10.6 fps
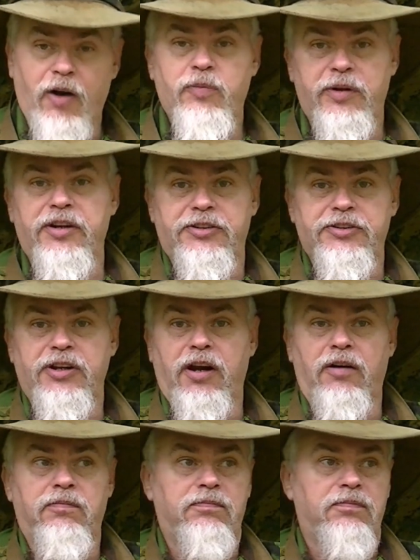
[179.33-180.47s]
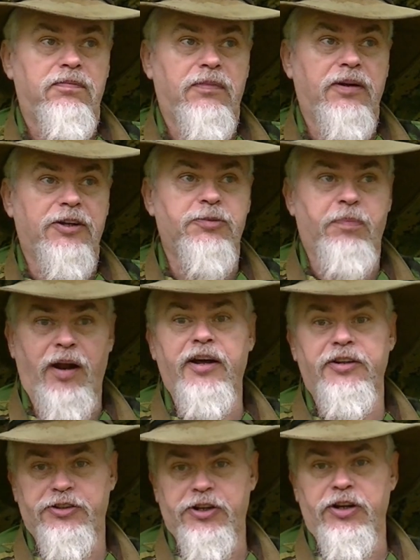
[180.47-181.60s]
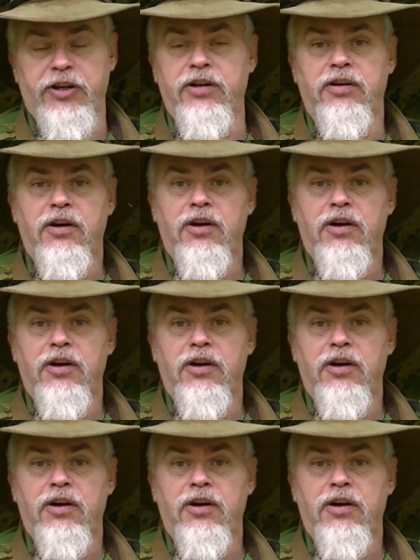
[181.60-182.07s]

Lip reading: hope this, you know, explains to you